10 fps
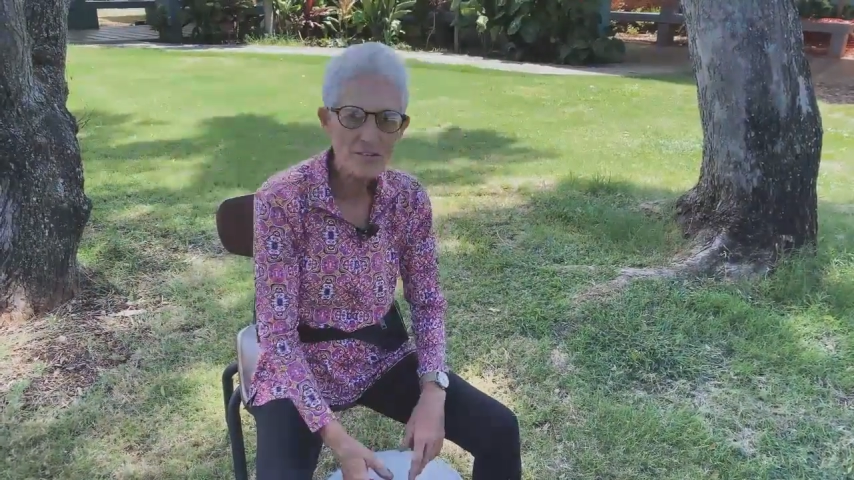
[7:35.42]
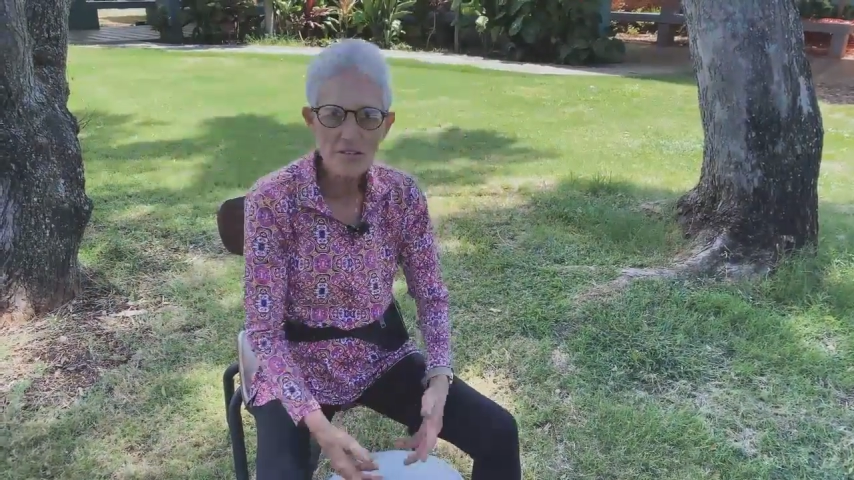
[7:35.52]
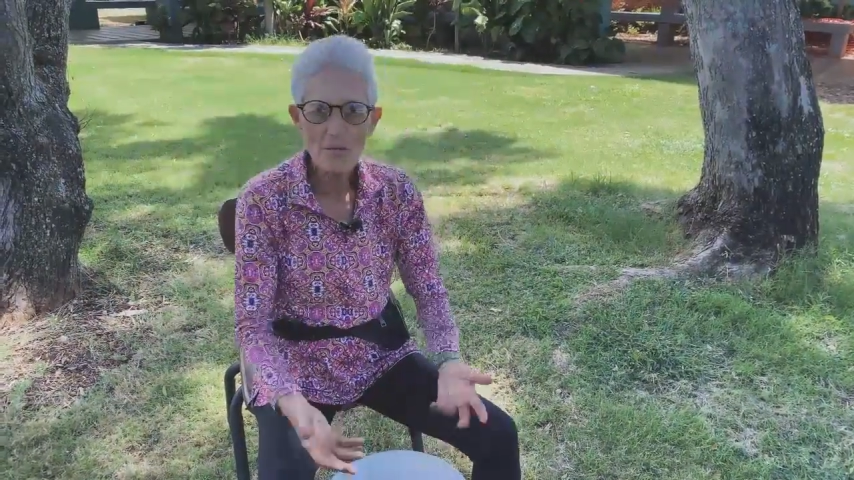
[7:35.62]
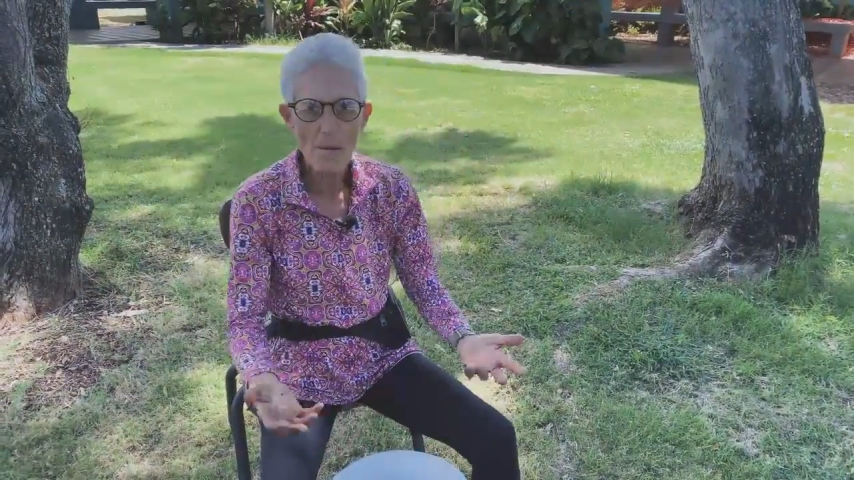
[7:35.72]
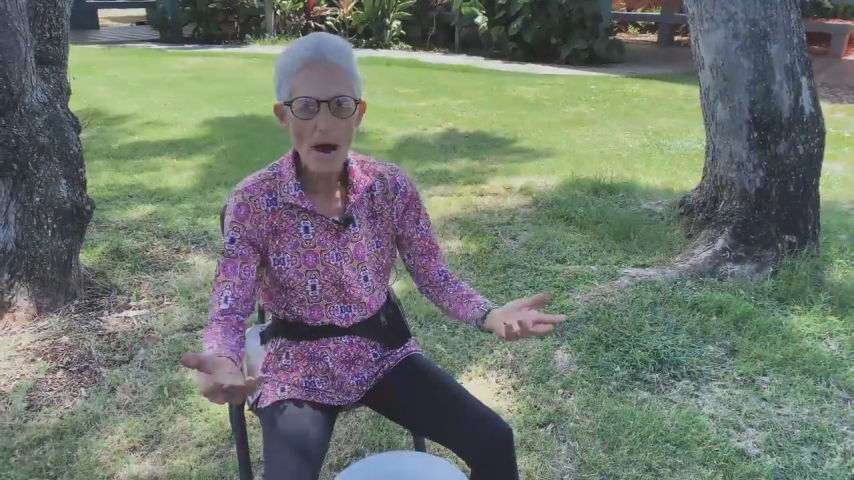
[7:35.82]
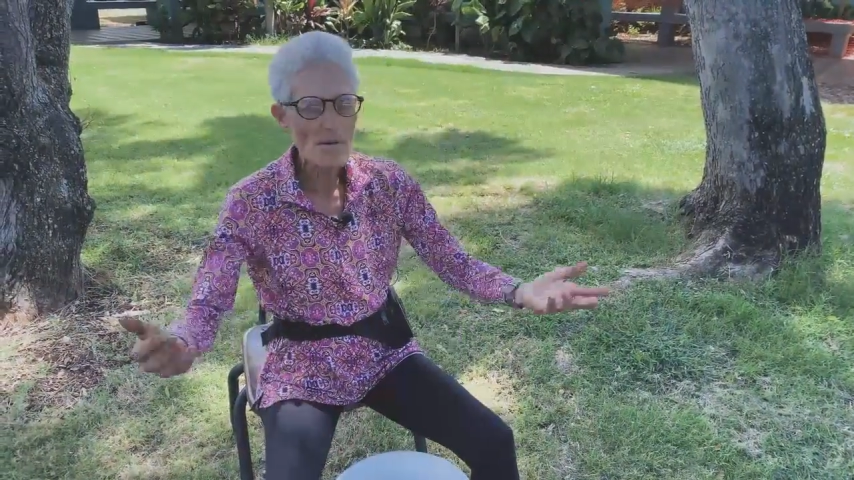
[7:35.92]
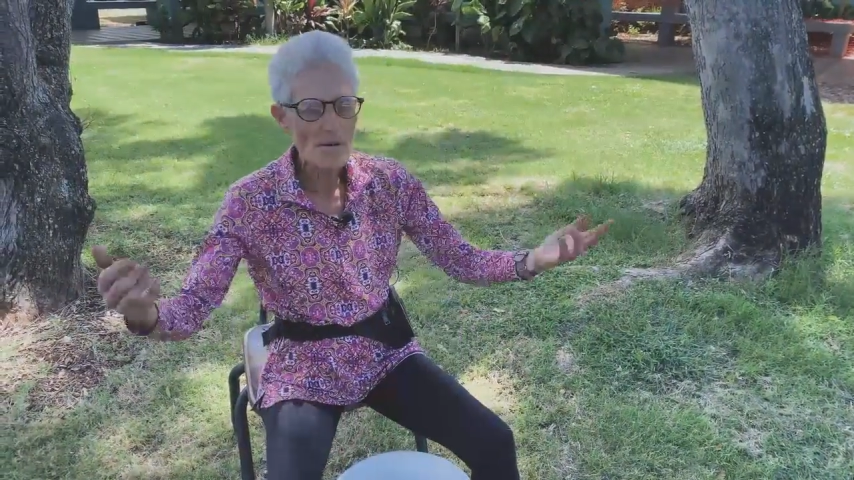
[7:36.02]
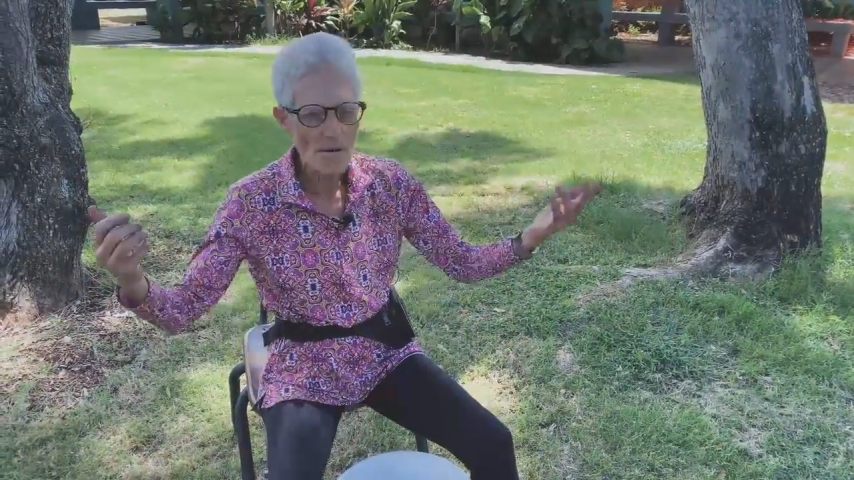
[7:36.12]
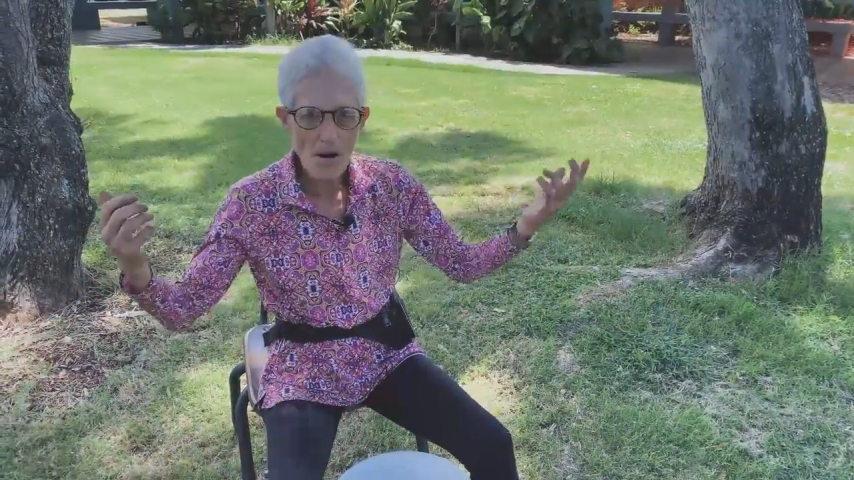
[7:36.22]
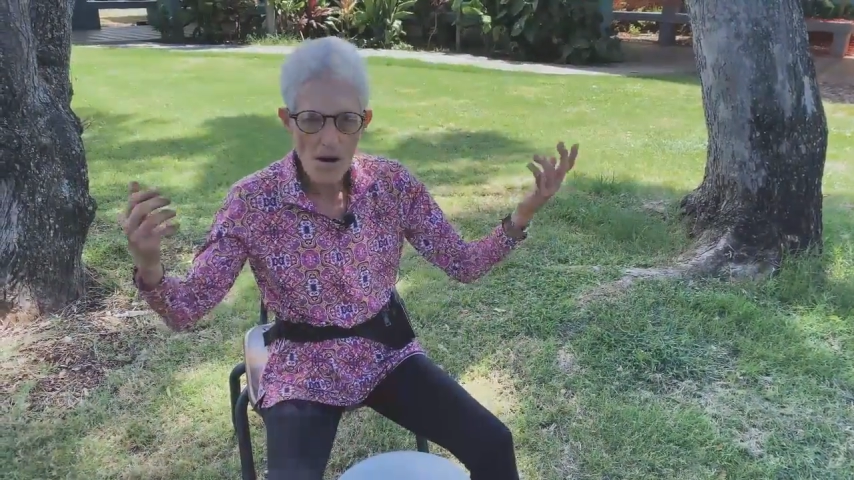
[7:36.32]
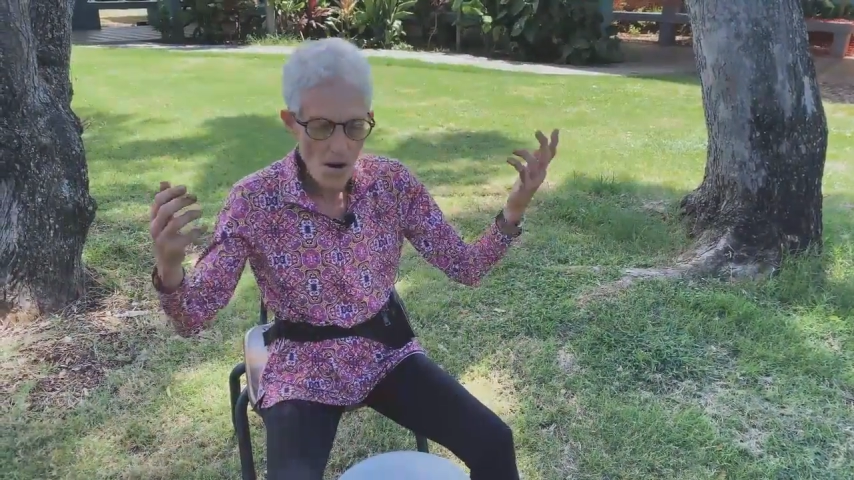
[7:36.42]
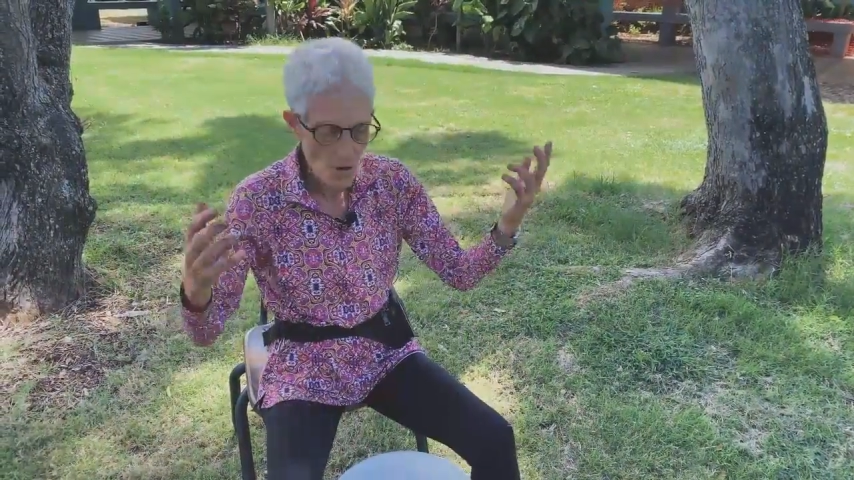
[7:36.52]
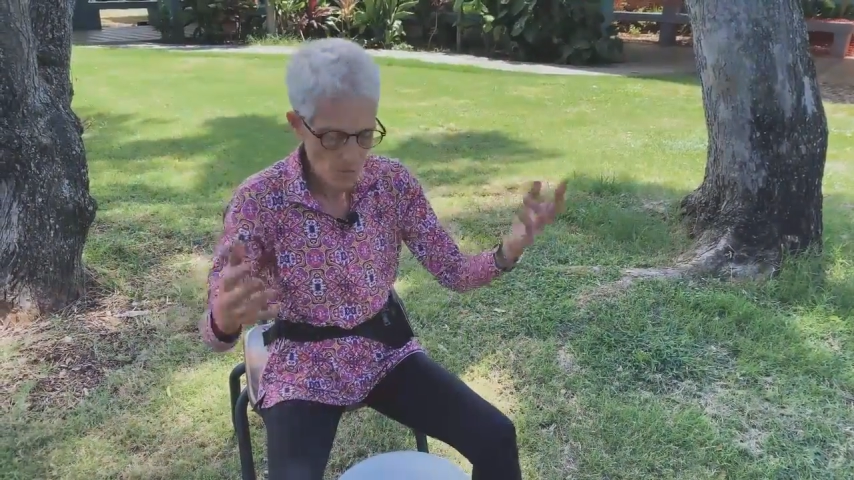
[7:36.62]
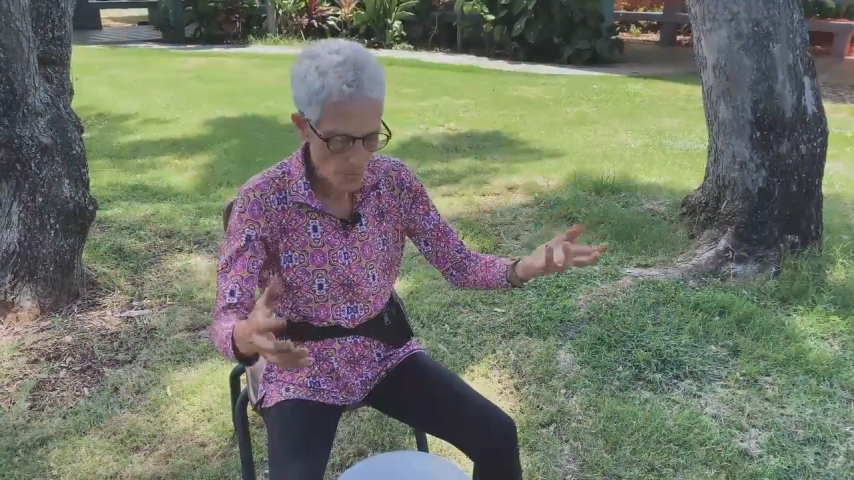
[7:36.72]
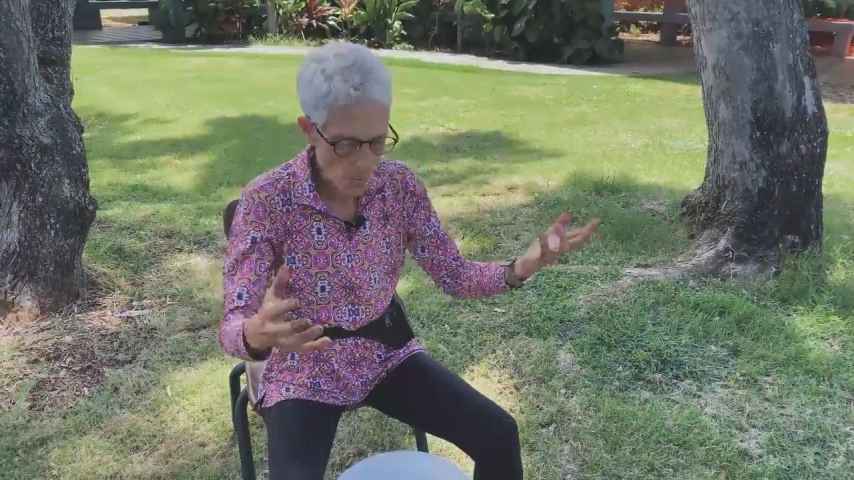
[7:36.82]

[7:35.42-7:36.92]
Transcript: it in the bottom of her